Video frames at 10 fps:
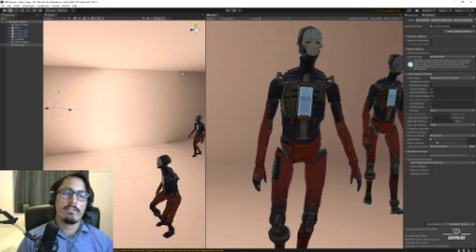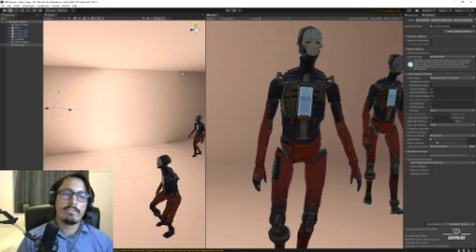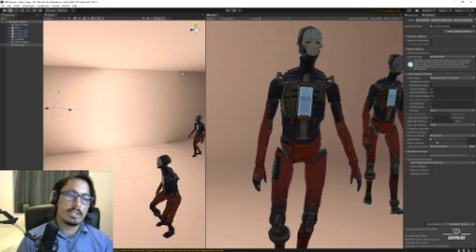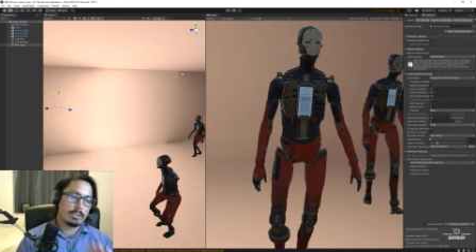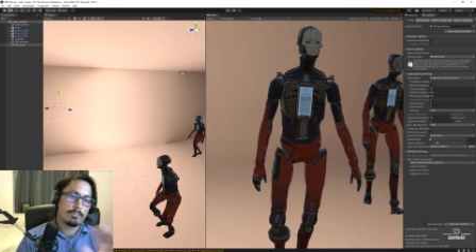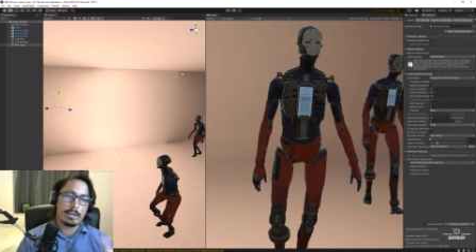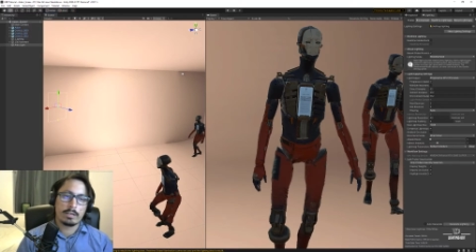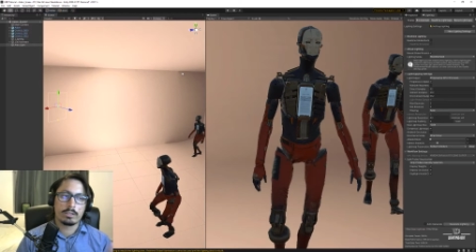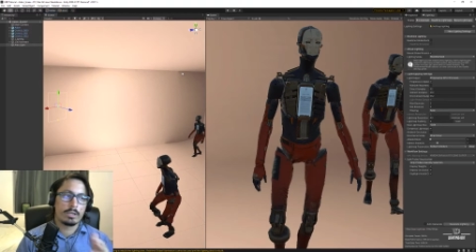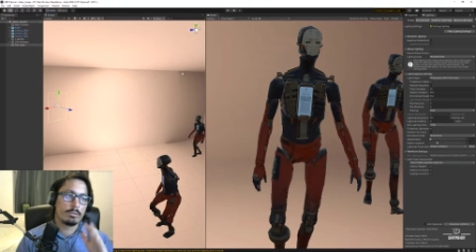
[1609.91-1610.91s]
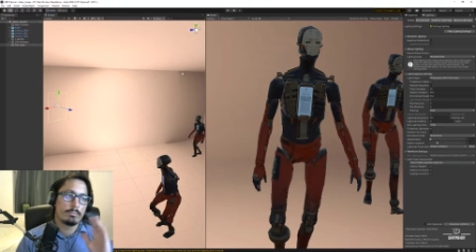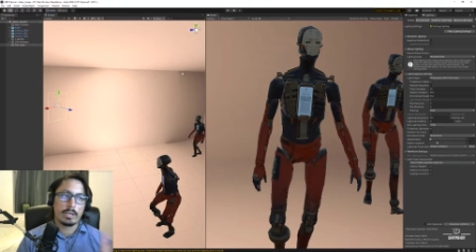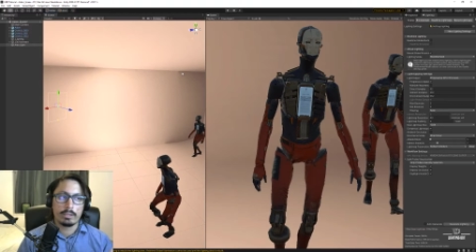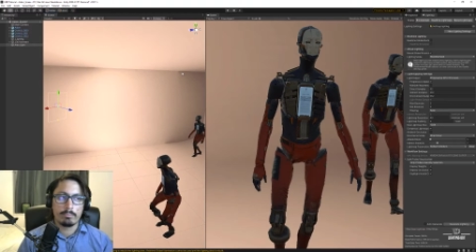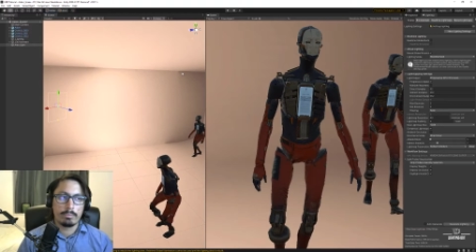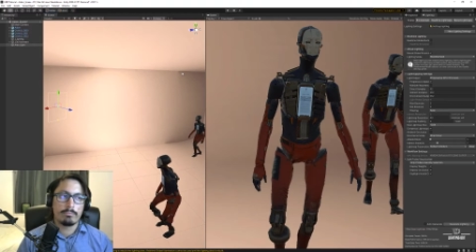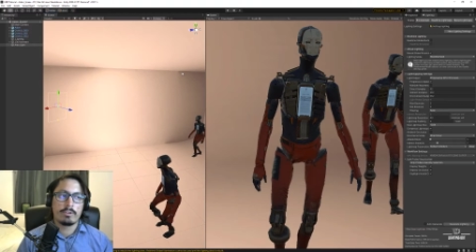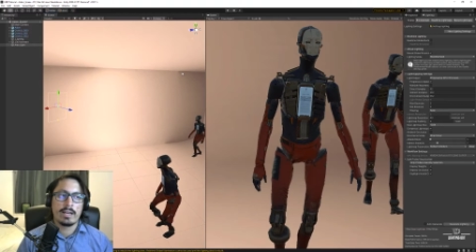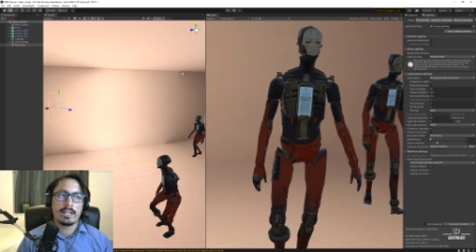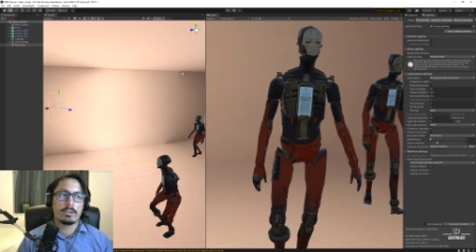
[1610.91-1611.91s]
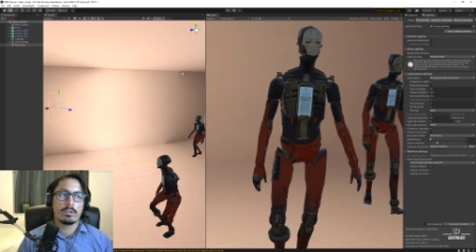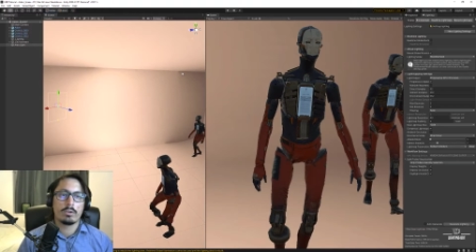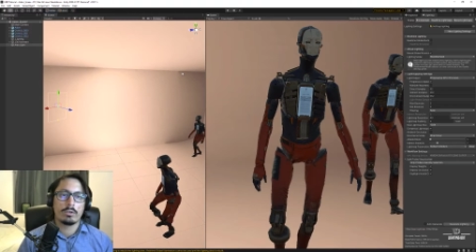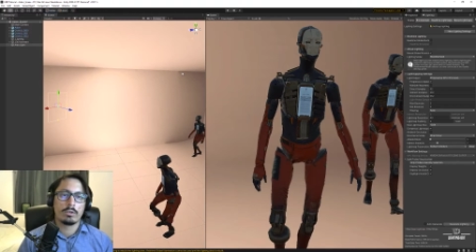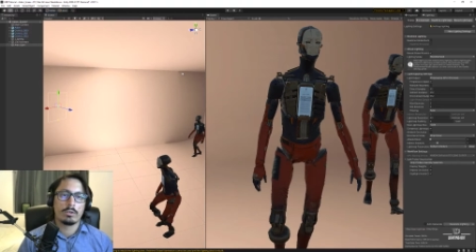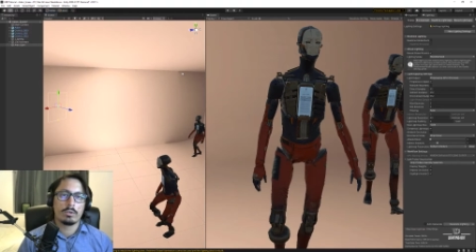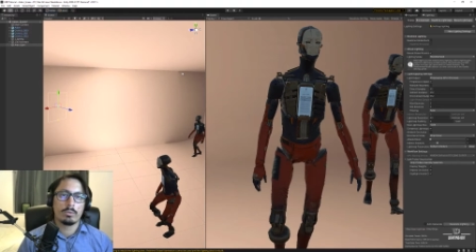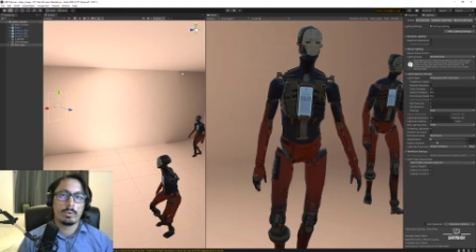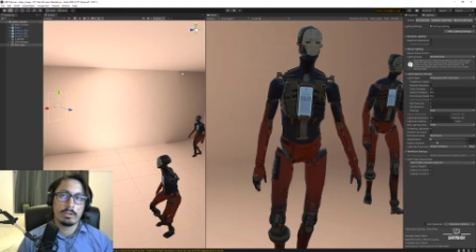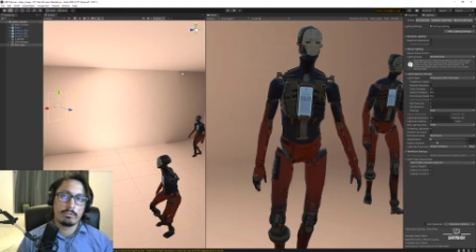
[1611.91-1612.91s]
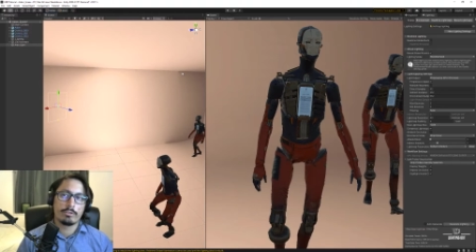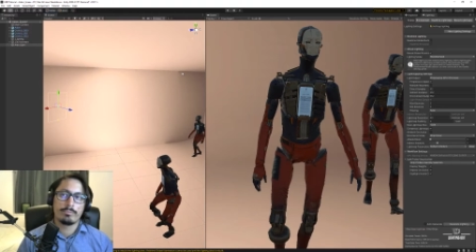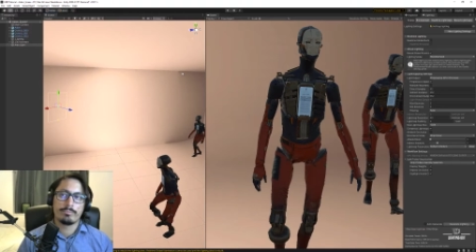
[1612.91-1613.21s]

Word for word: fill the background, make it flat or whatever.